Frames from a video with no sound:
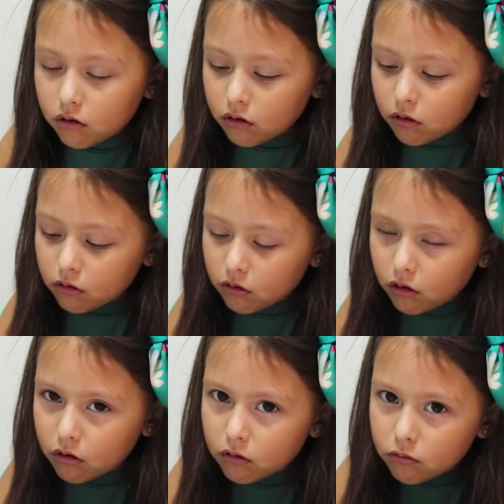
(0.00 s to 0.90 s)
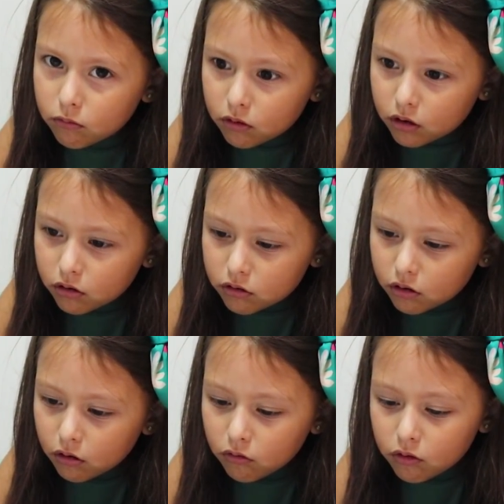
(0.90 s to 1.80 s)
Because I don't want
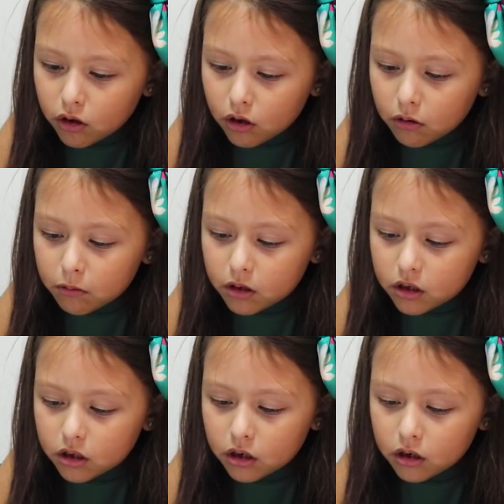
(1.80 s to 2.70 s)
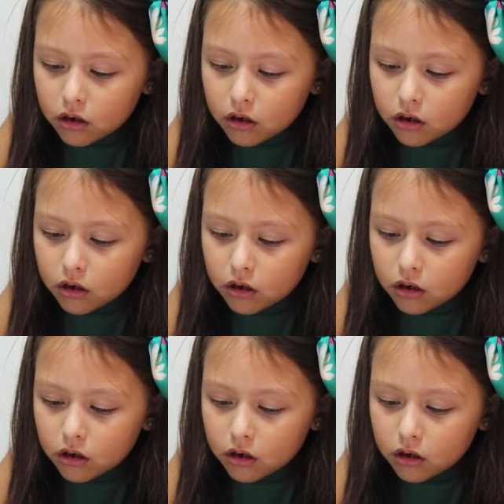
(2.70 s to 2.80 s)
to tell them.